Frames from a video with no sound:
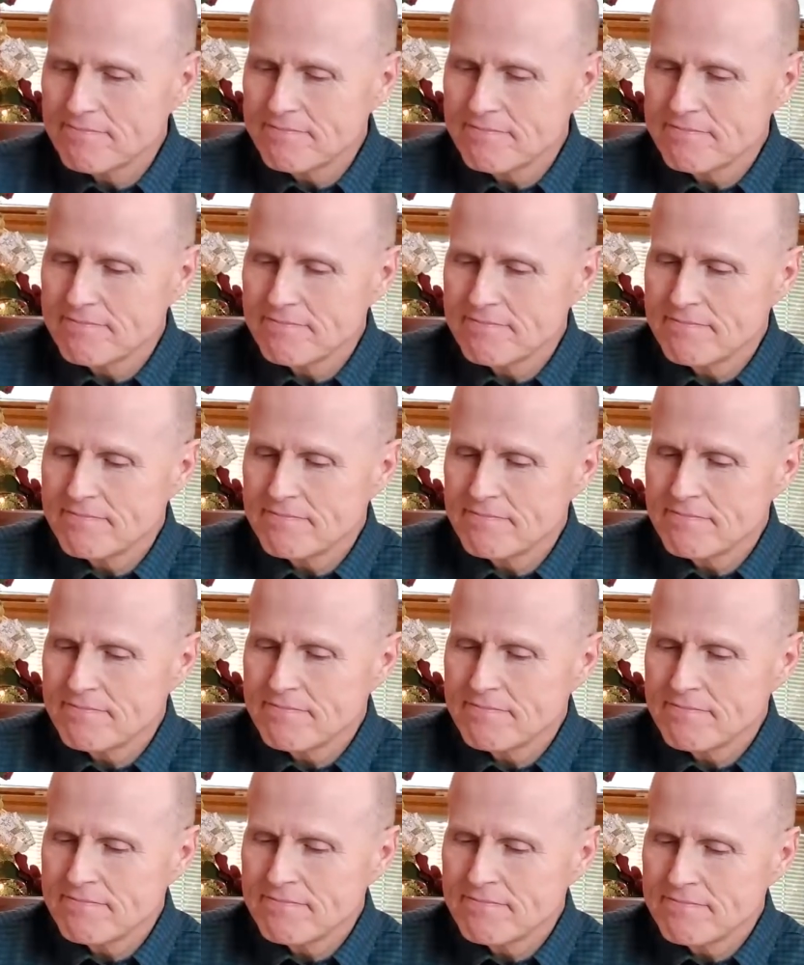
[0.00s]

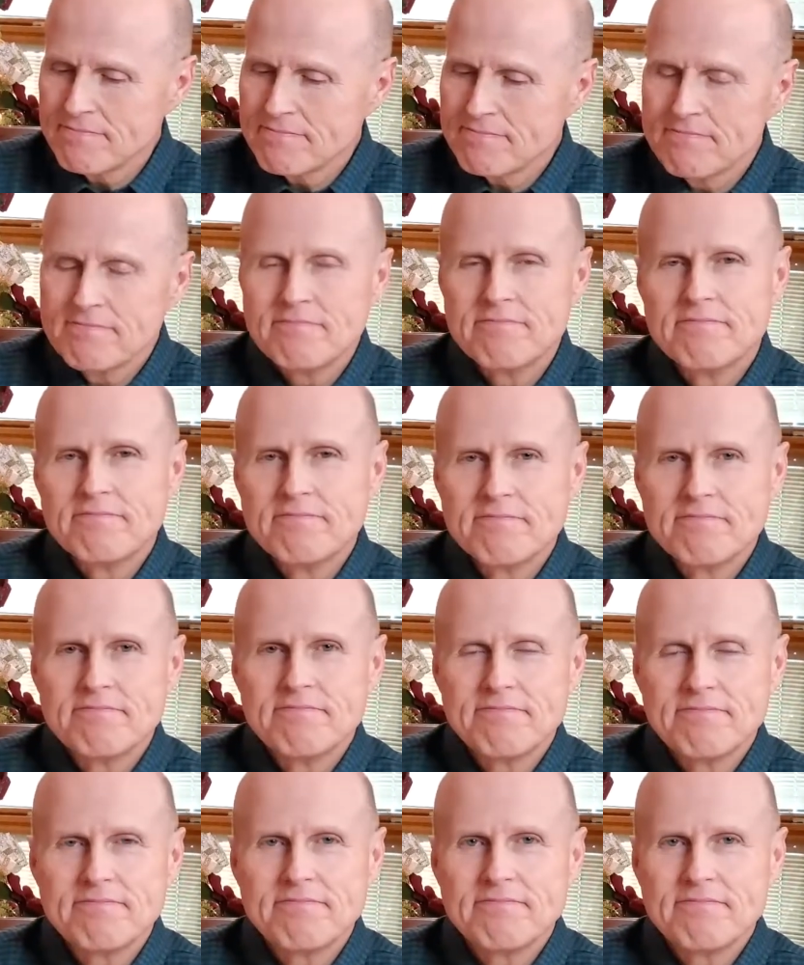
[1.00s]

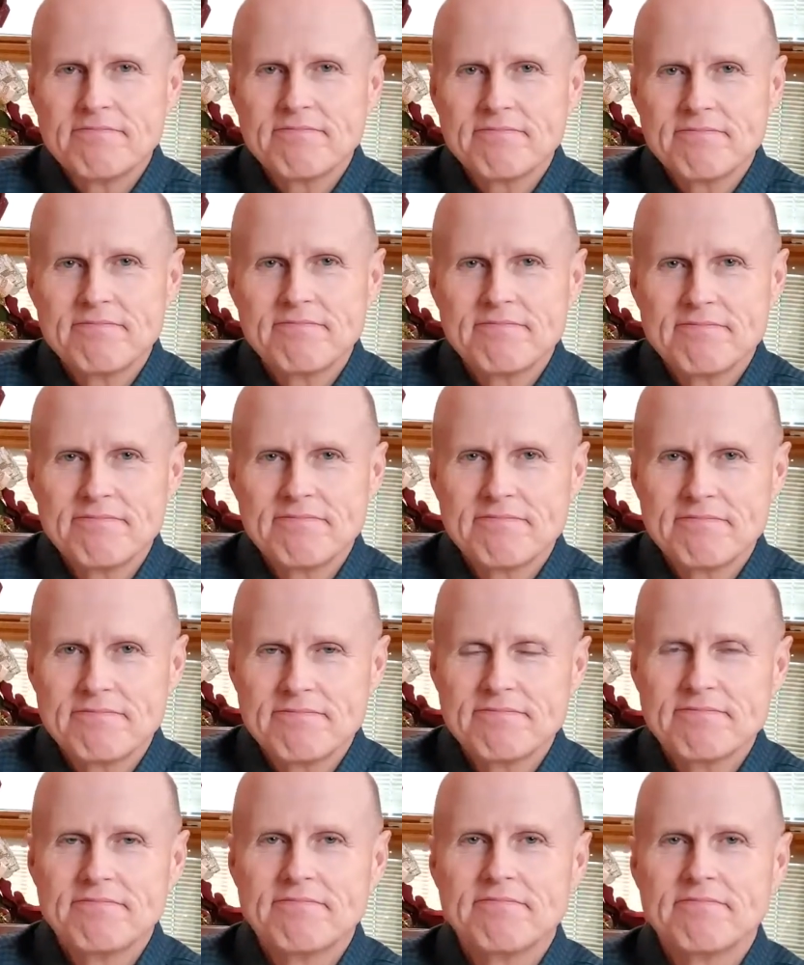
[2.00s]

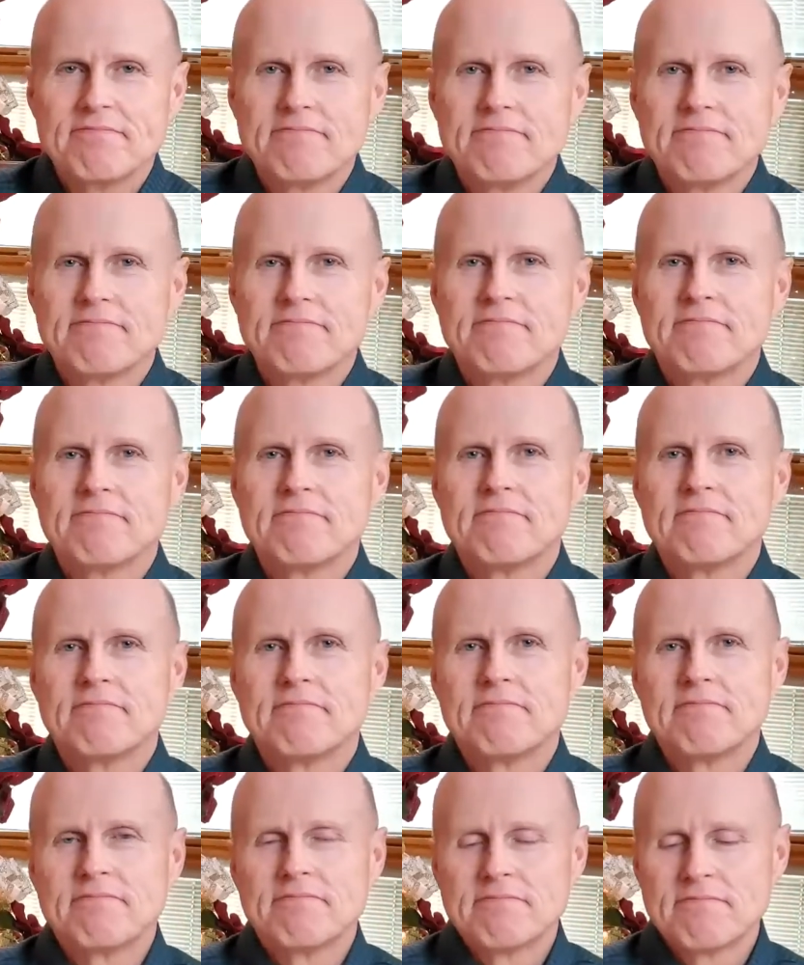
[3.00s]

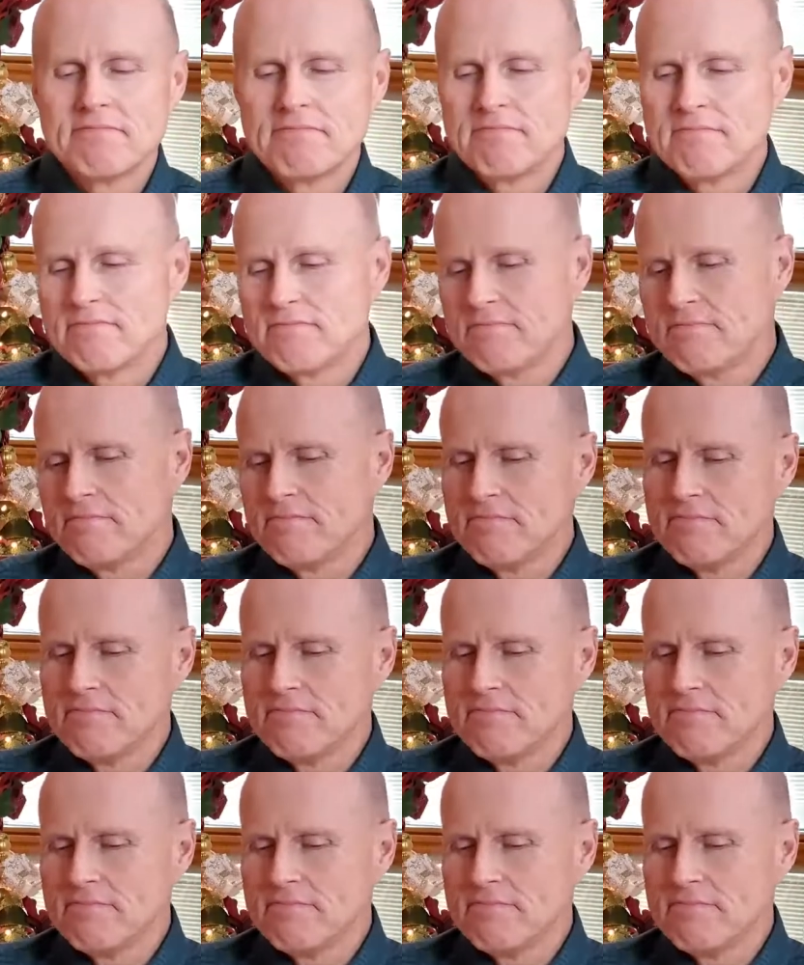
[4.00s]
(silent)